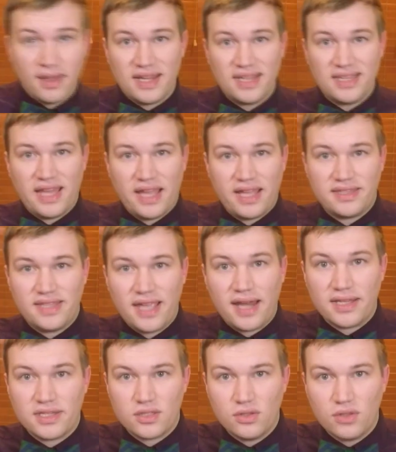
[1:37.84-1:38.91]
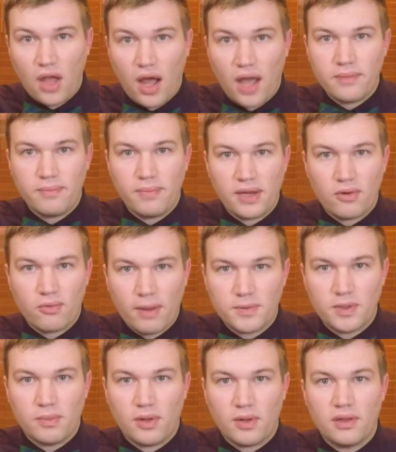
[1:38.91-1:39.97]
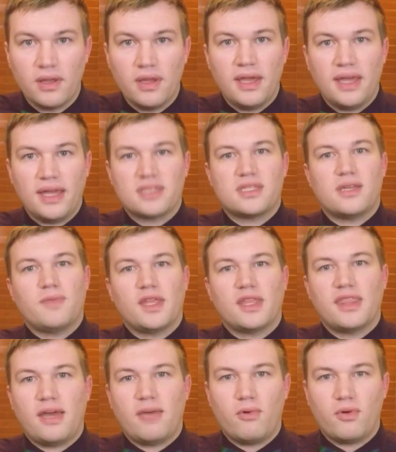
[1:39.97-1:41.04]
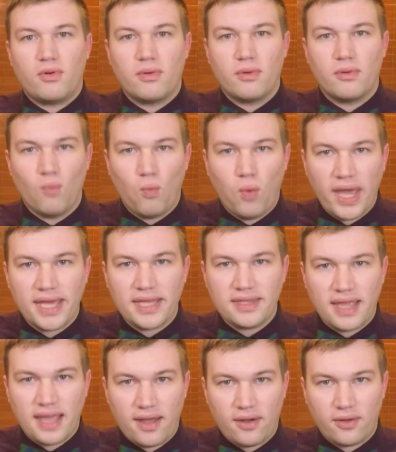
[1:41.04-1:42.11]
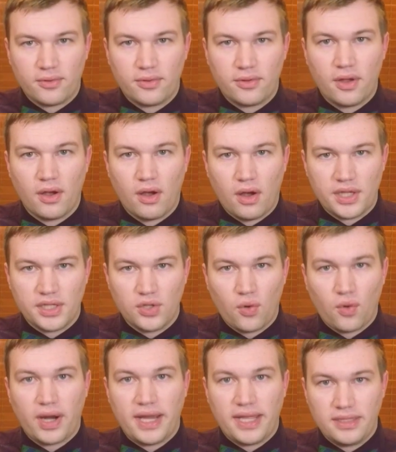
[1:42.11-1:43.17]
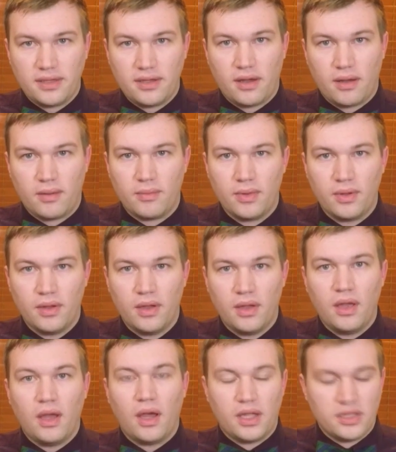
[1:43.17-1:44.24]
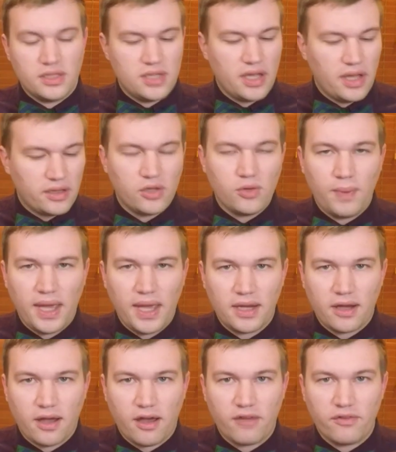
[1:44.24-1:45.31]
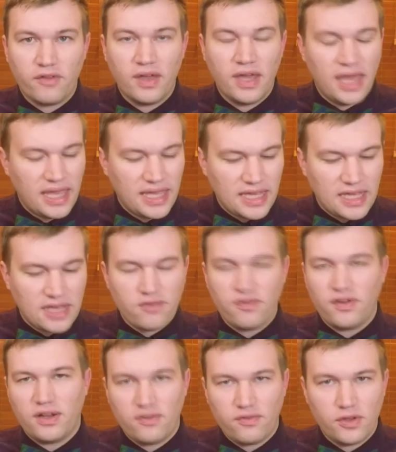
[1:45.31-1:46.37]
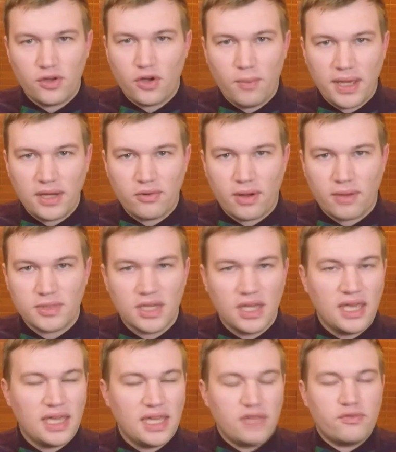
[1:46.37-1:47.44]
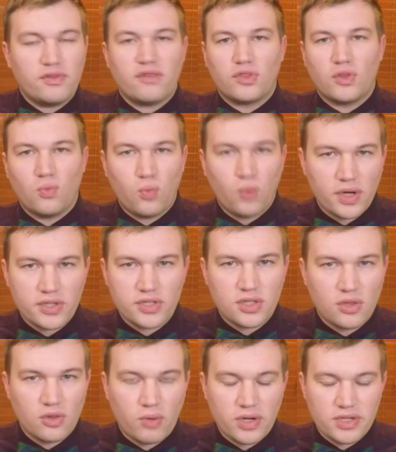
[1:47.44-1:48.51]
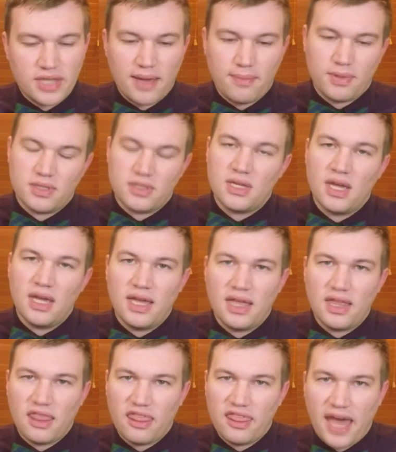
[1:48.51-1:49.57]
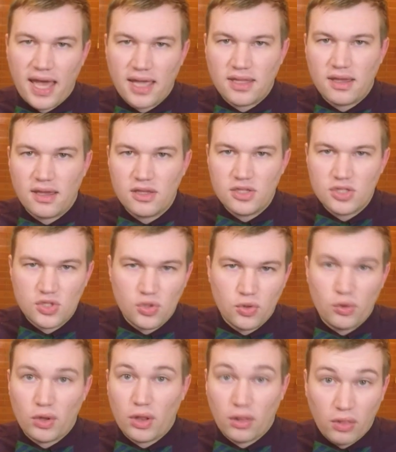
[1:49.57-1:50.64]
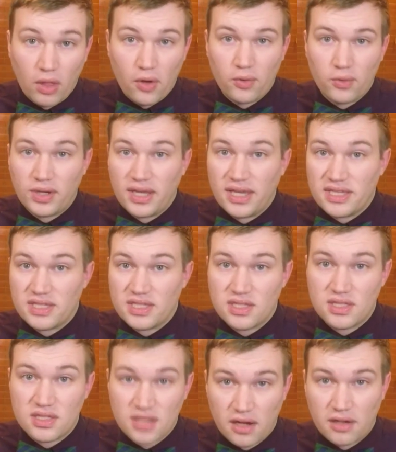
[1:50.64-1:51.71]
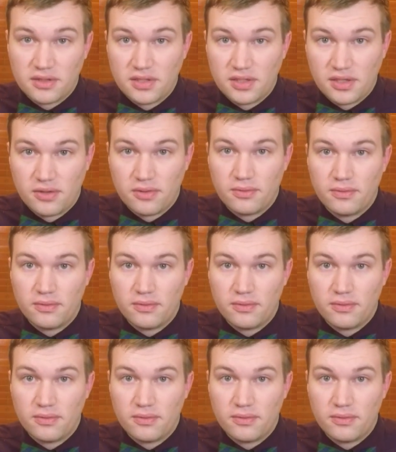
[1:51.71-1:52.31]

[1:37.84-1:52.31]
And that debt is non-bankruptable. It's something that will weigh down on your income until you pay it off, even if you go bankrupt. Even if the worst of the worst happens, that student loan is stuck to you.